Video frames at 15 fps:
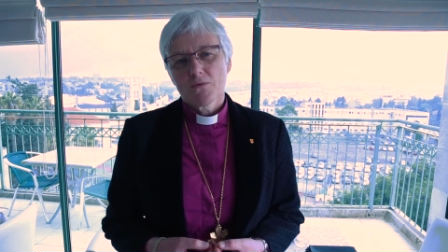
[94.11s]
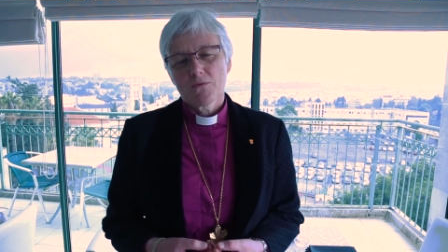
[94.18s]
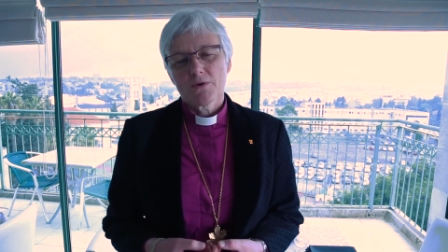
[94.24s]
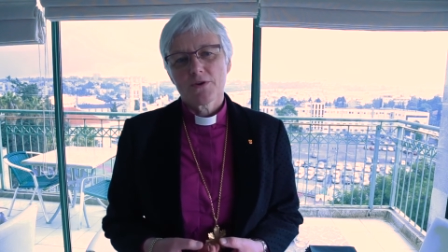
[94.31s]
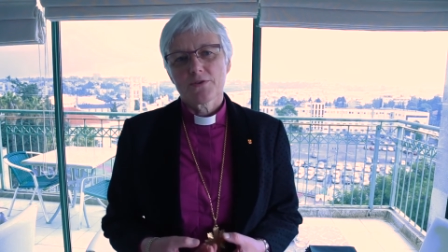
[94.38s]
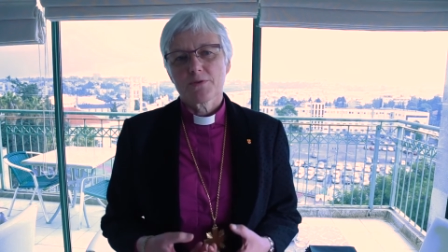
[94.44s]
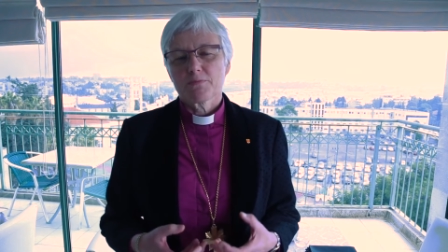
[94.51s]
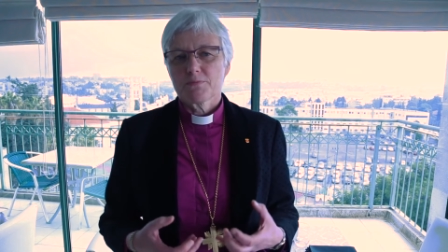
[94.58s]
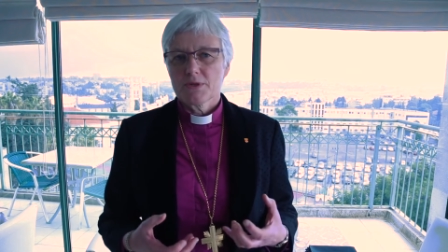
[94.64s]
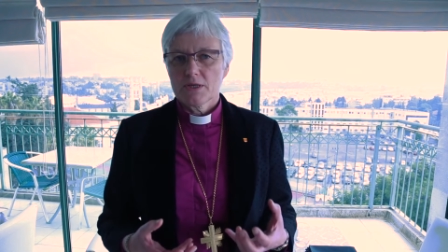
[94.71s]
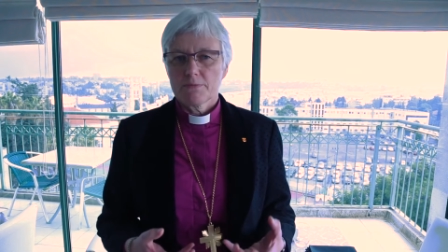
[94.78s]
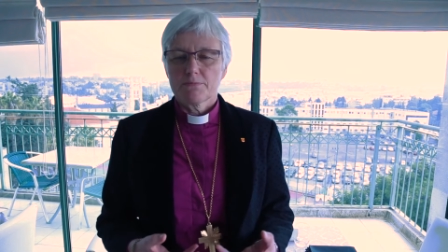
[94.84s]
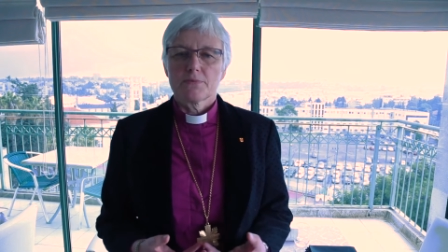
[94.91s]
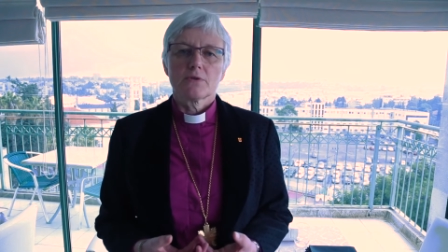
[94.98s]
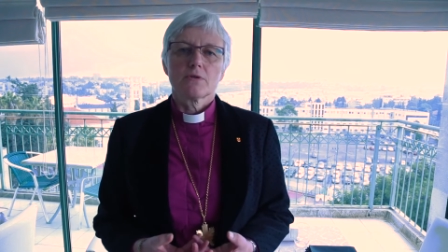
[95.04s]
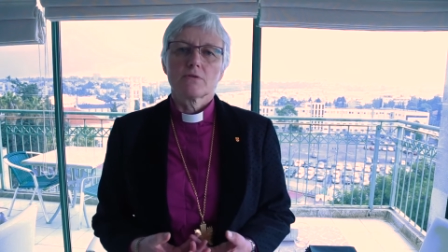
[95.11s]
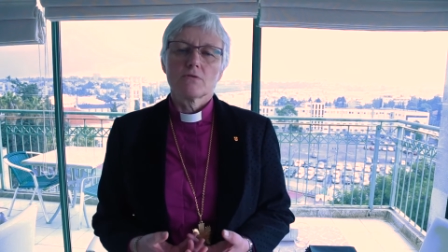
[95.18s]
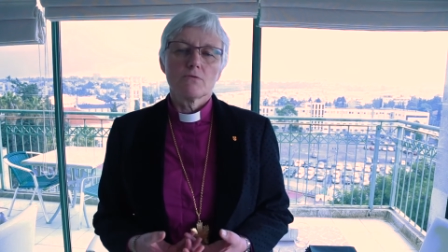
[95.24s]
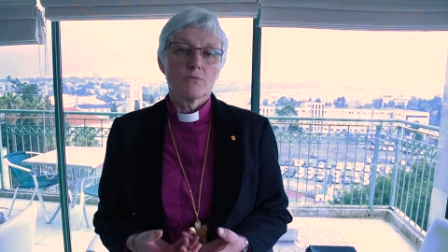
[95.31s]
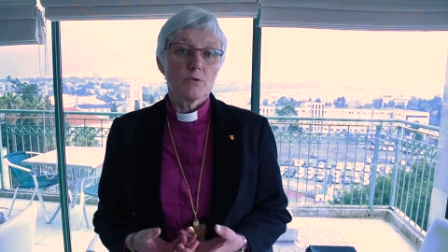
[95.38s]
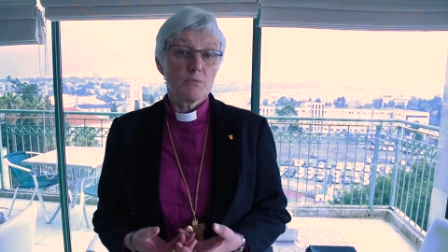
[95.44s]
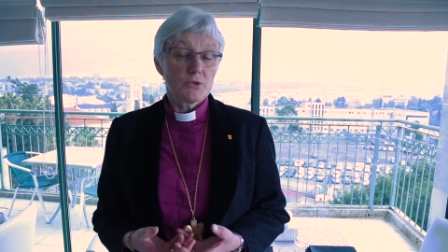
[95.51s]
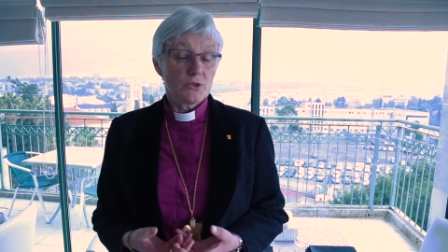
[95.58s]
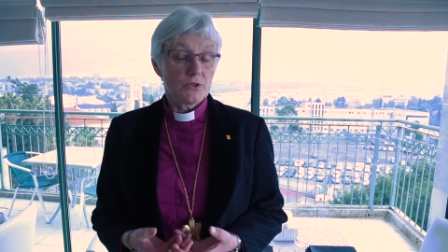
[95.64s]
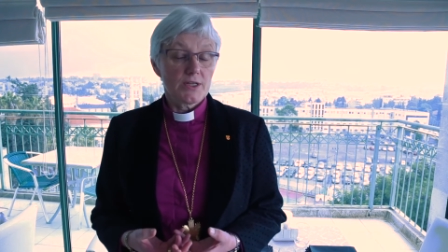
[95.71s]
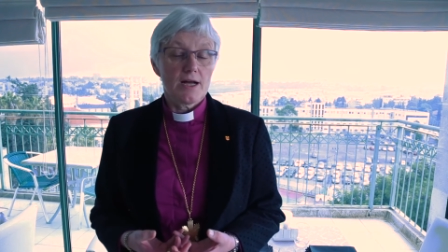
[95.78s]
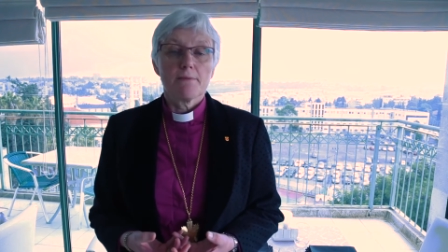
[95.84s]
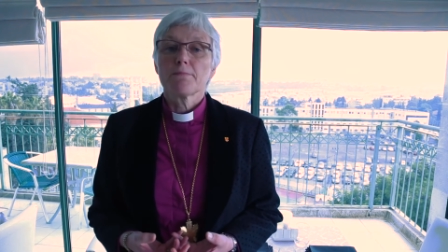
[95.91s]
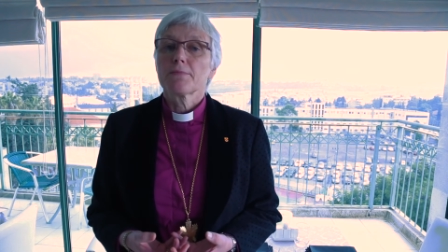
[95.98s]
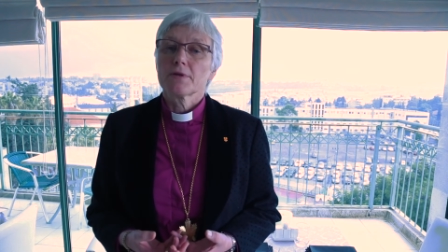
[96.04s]
with people who were brought
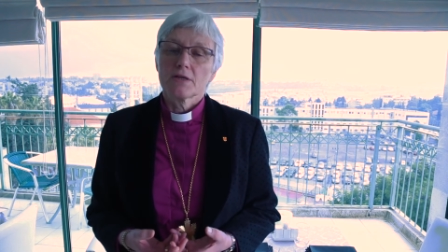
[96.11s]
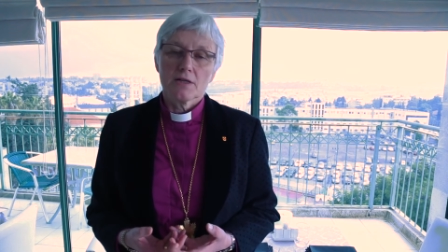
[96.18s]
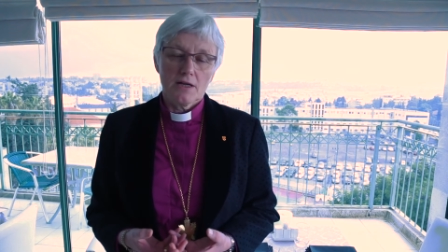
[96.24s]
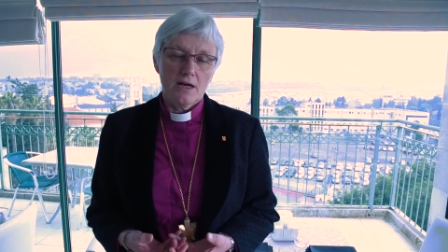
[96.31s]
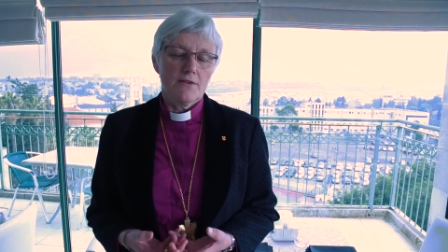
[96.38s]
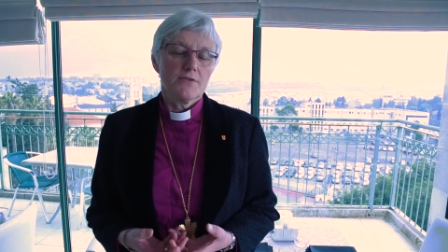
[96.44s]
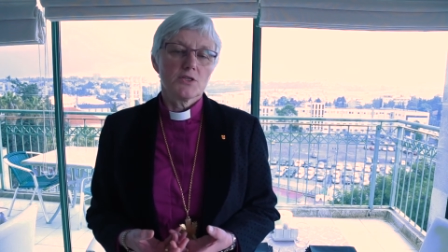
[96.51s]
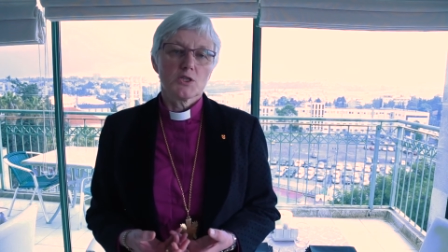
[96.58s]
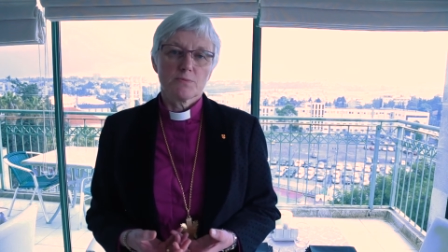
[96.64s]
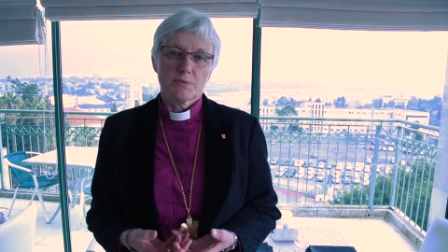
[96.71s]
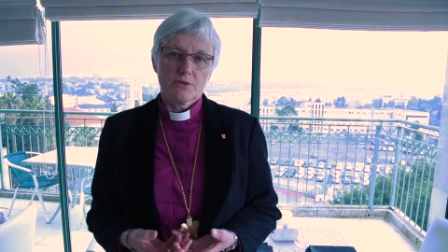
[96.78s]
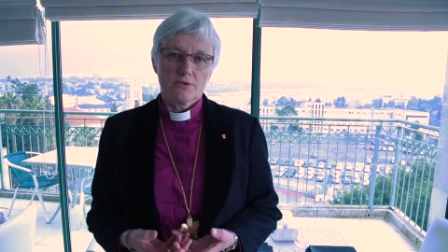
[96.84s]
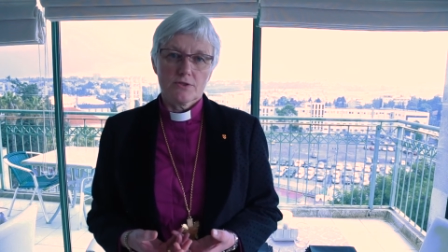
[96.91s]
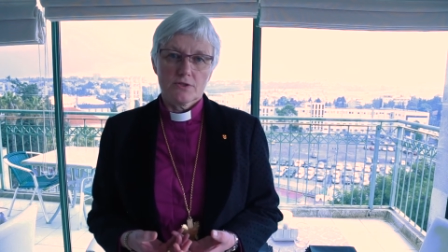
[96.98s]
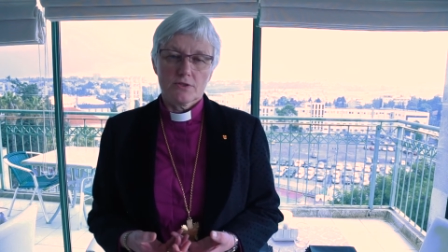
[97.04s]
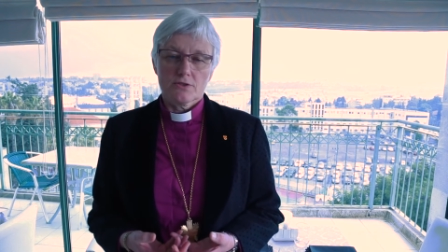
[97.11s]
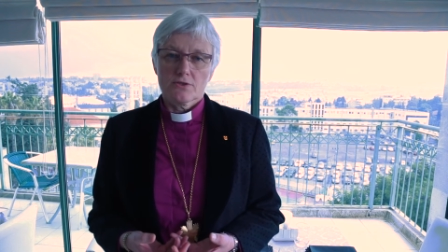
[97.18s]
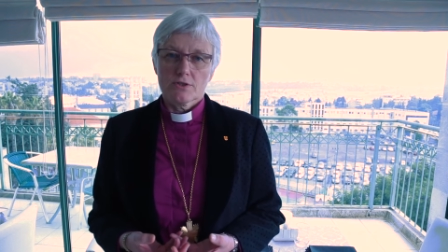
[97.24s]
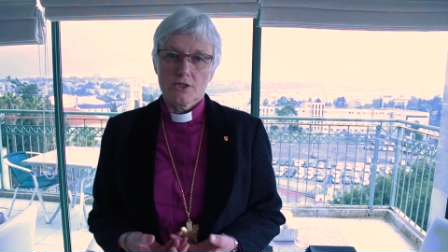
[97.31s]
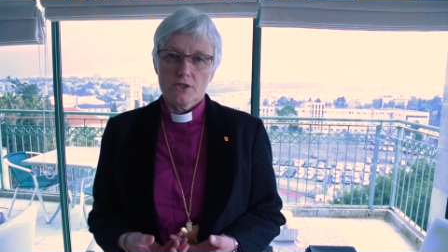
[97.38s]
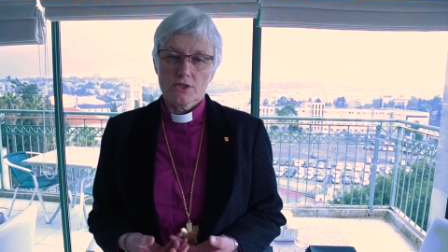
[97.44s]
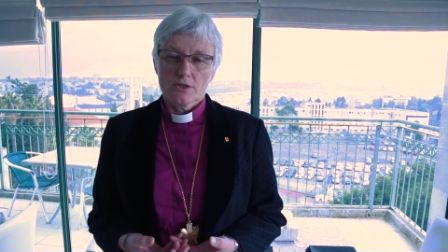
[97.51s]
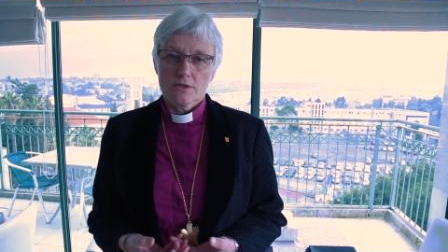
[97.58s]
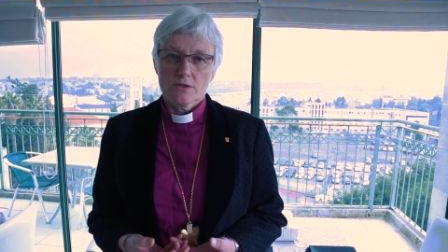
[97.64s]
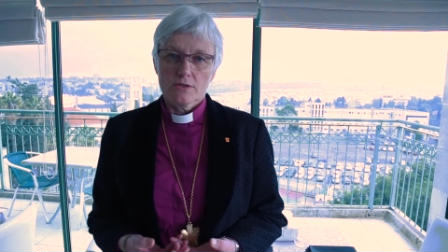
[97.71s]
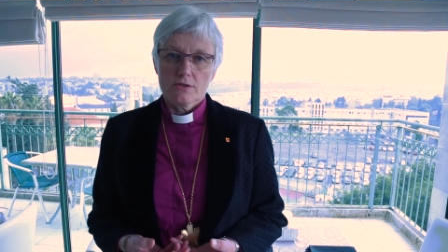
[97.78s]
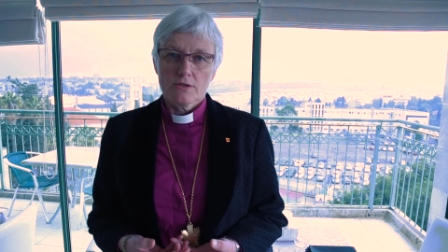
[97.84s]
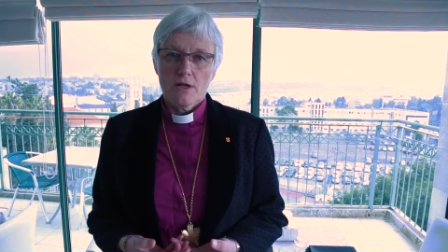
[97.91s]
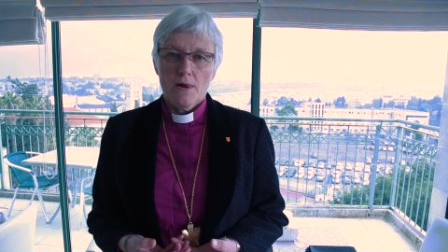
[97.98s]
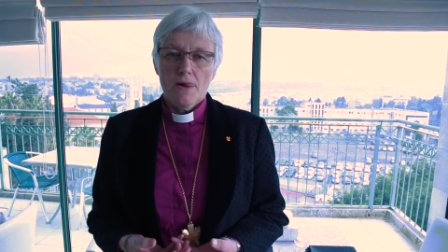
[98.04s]
up in other spiritual
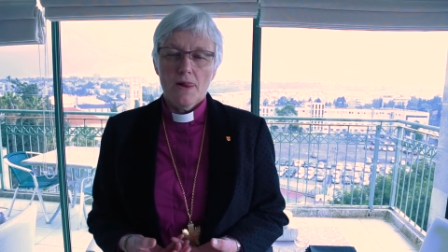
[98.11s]
traditions,